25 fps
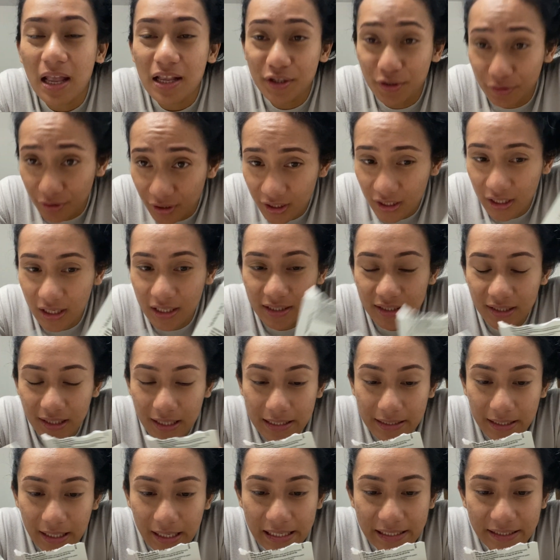so it, it
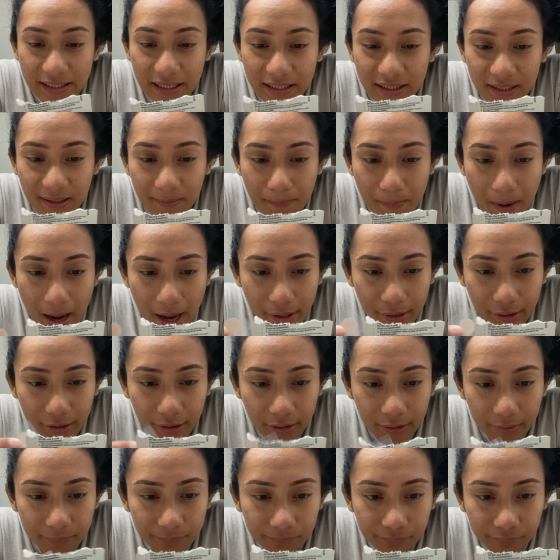says that it doesn't
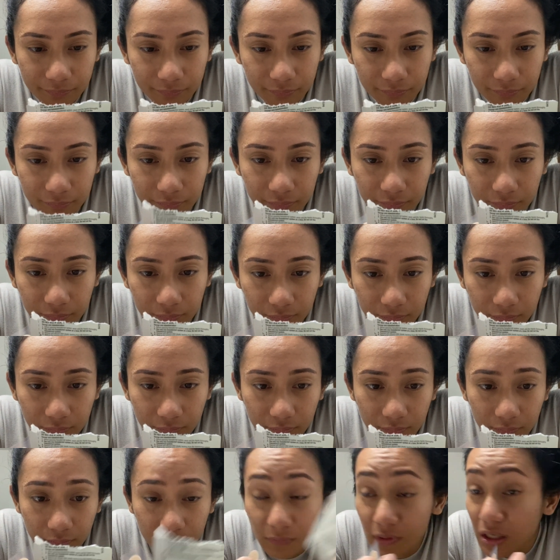matter
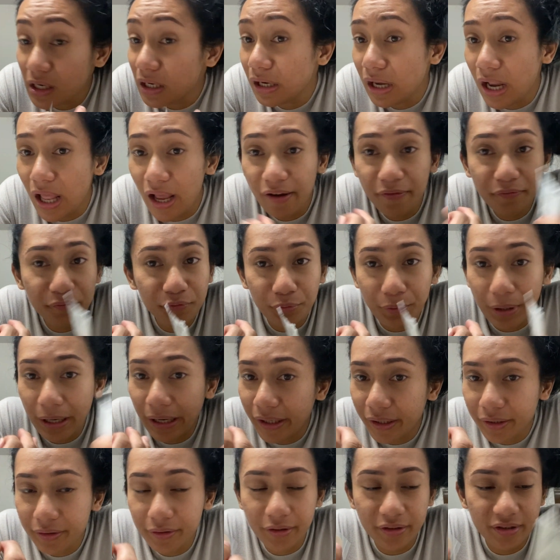left,
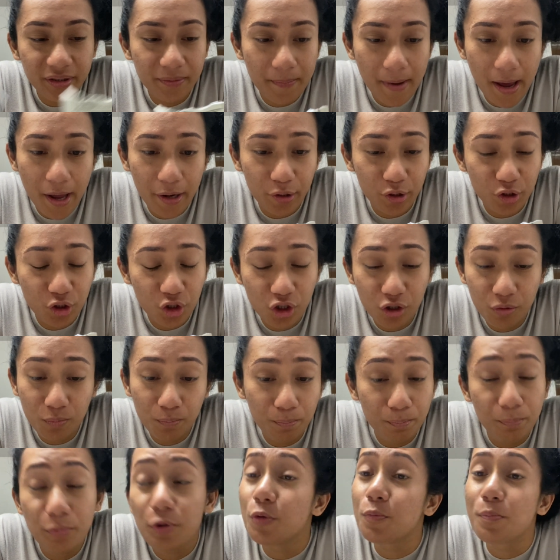right, doesn't matter. You,
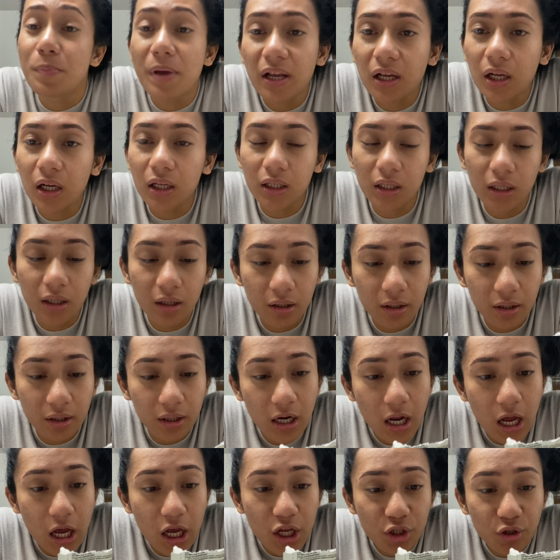you pick a ear.
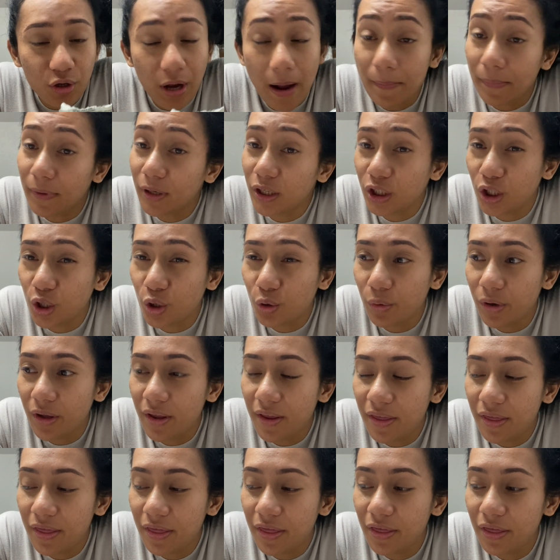So I'm going to go
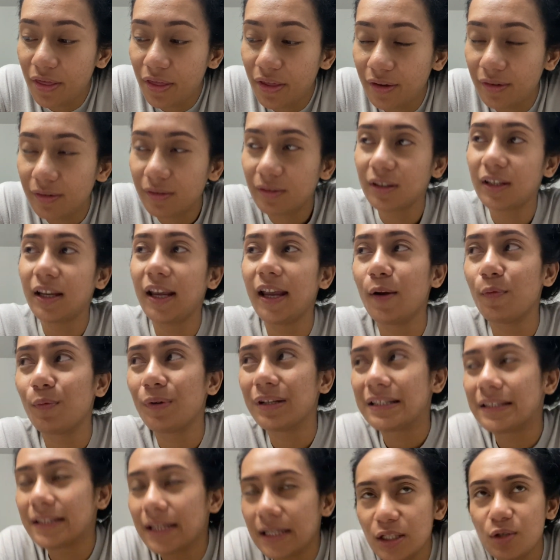with, okay,
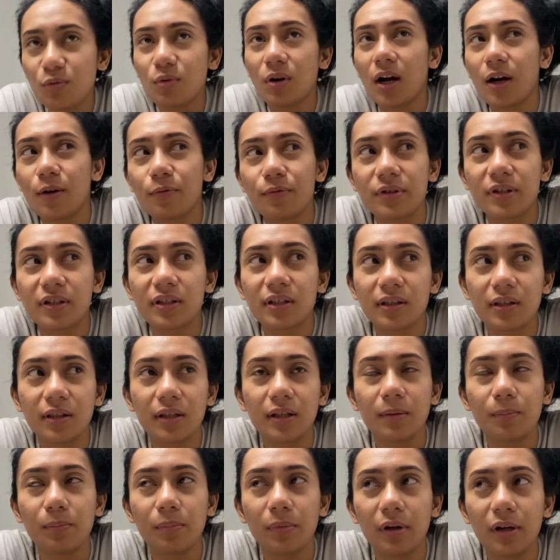what side do I always
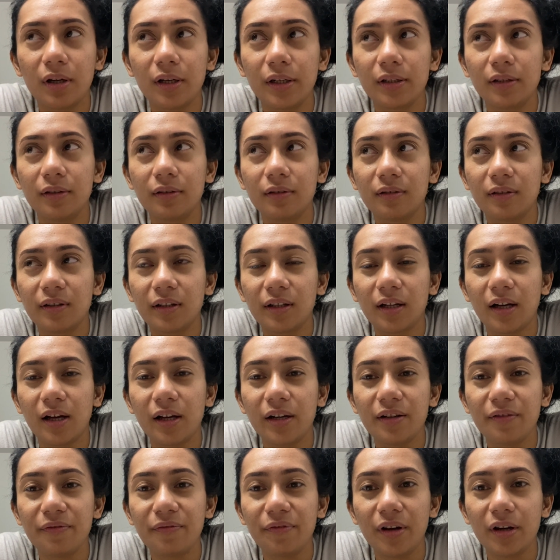sleep on?
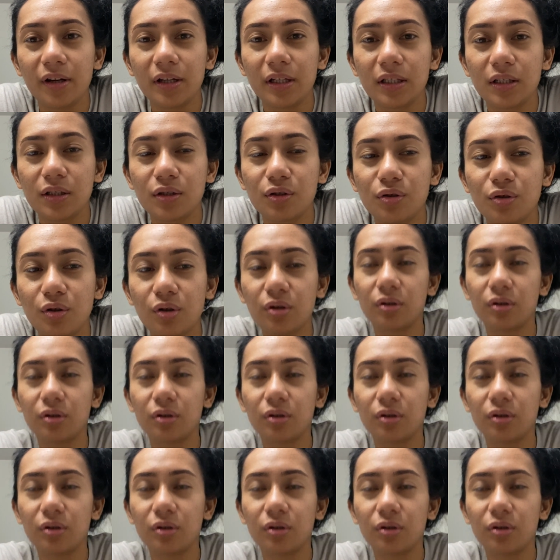Kind of varies. So